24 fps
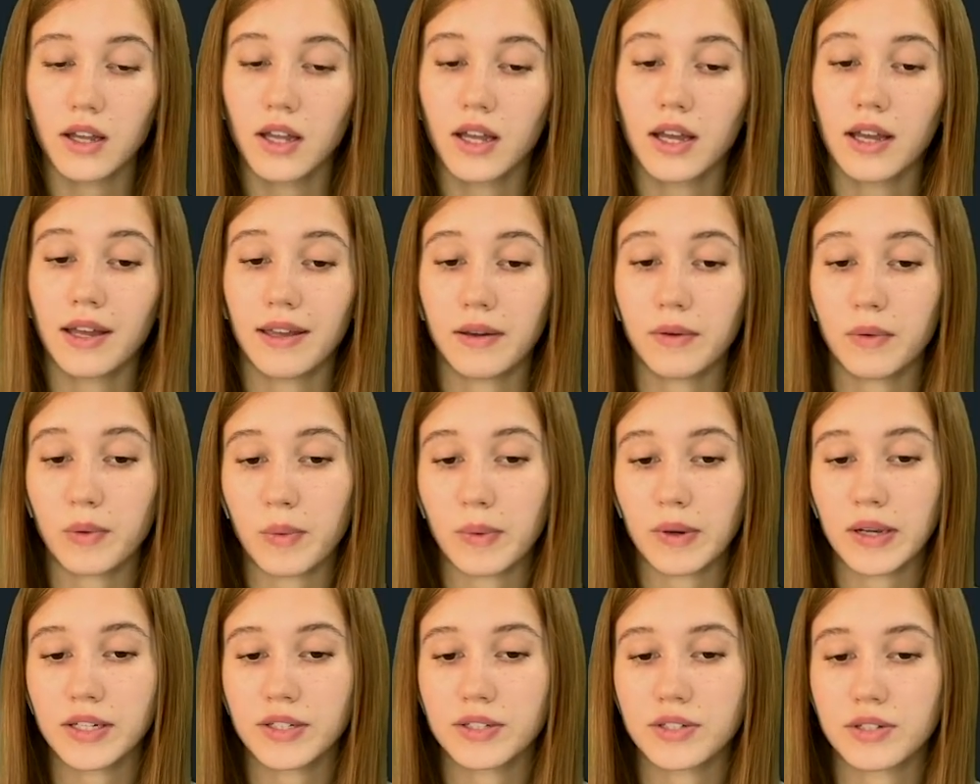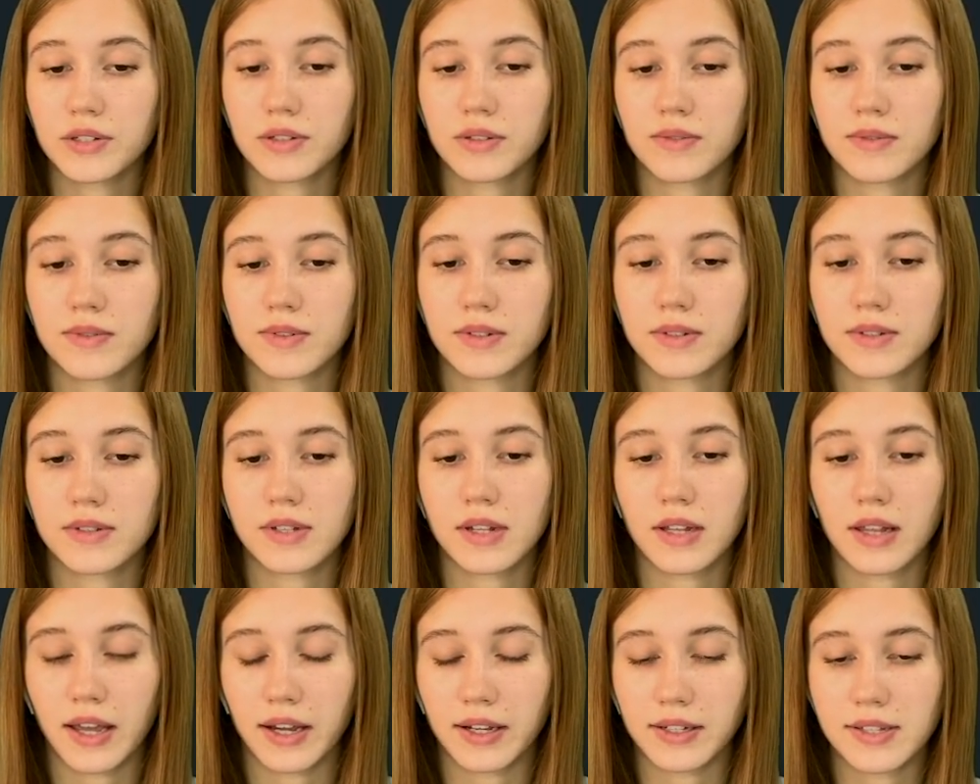if we
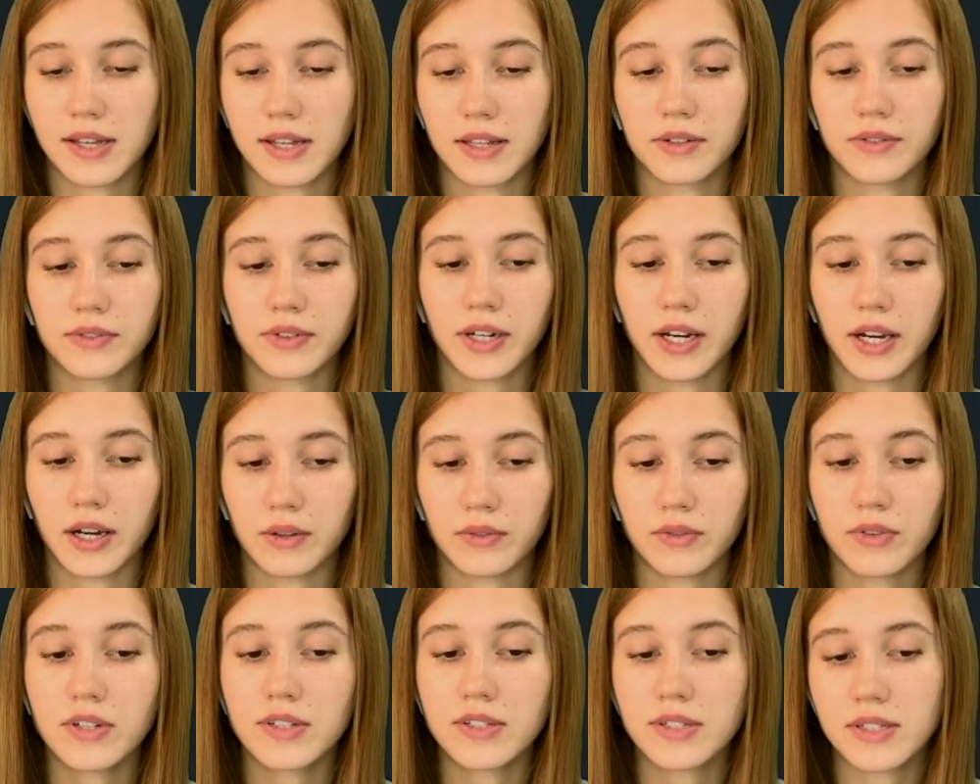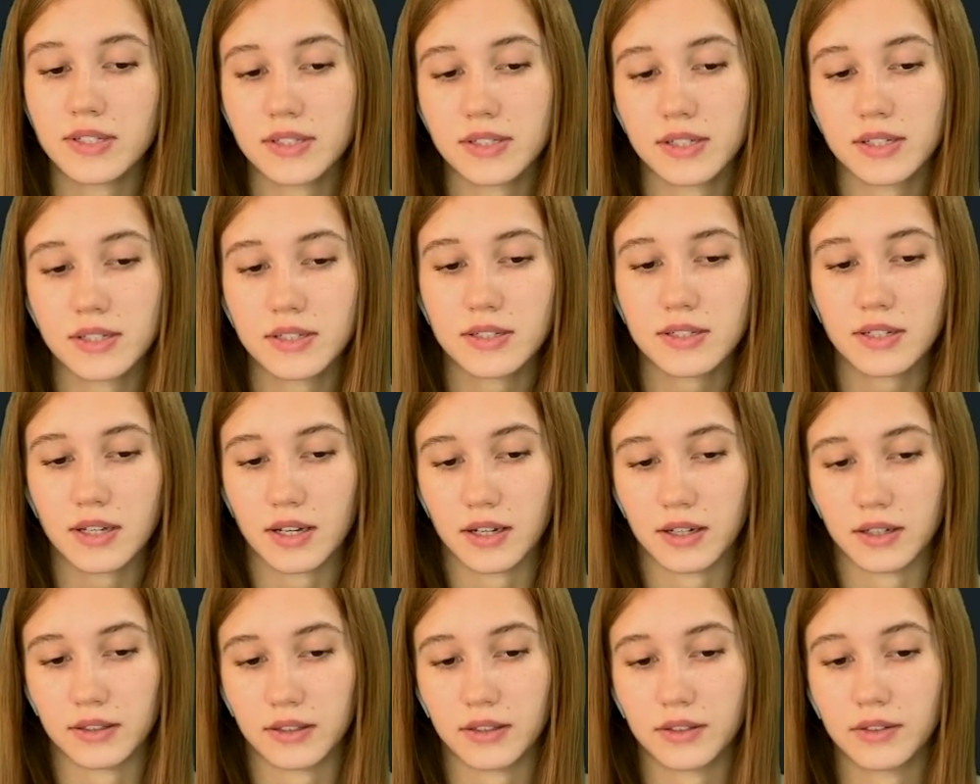select an area of resistance and an